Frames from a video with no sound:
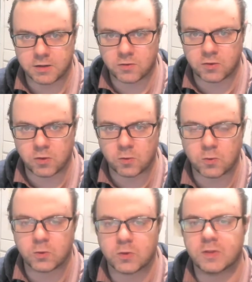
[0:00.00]

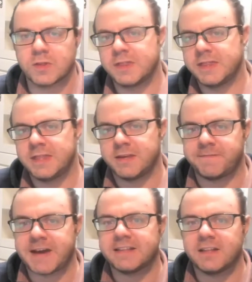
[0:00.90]
so the
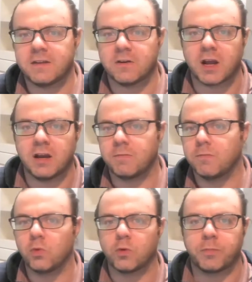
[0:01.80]
fact that they're kind of
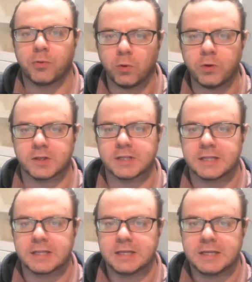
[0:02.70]
more important
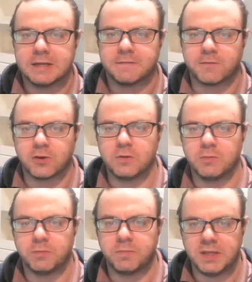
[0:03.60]
for
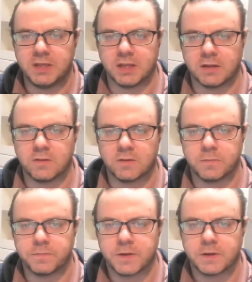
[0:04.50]
human
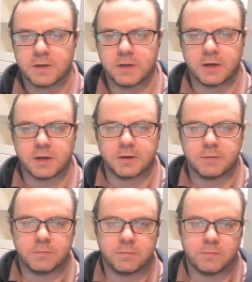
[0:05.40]
beings
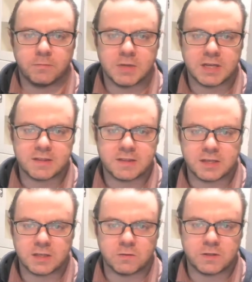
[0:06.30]
means
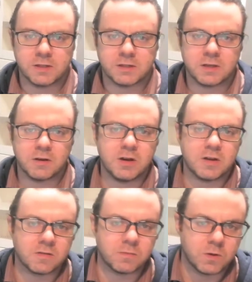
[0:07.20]
that
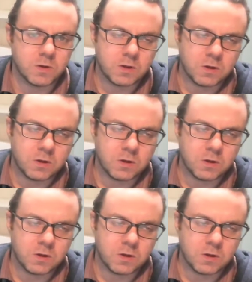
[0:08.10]
utilitarianism